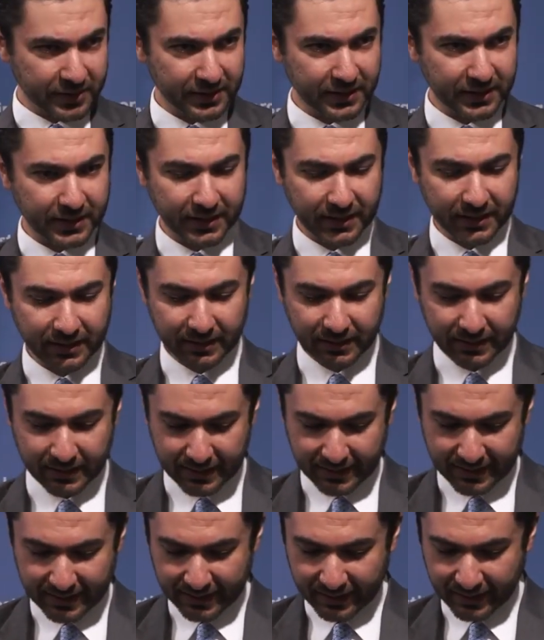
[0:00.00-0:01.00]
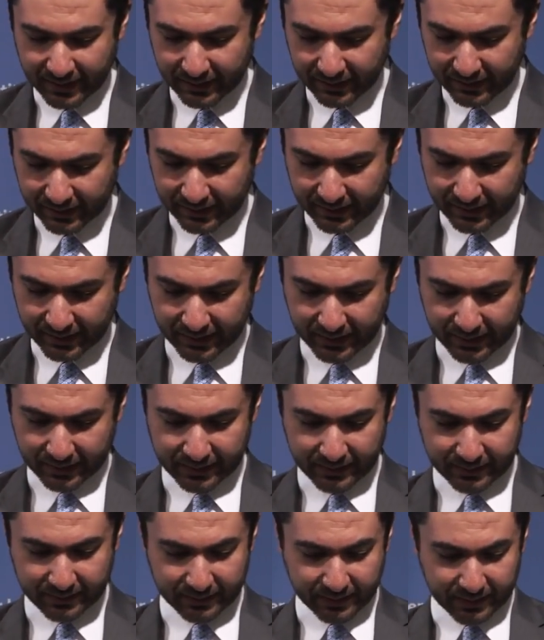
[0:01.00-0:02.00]
really
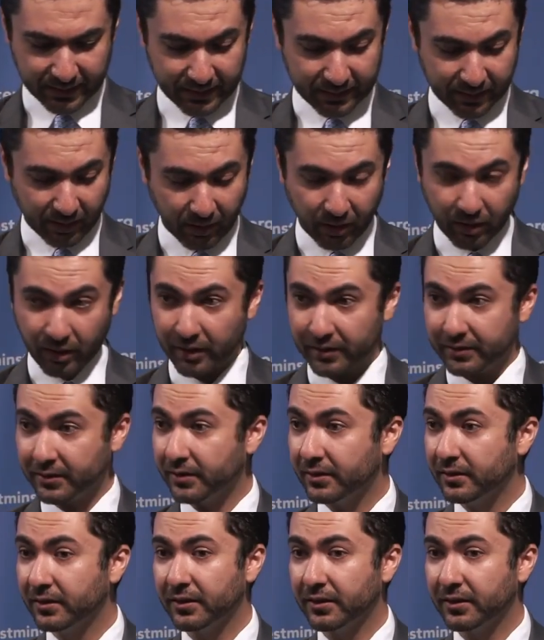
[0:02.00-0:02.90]
hit hard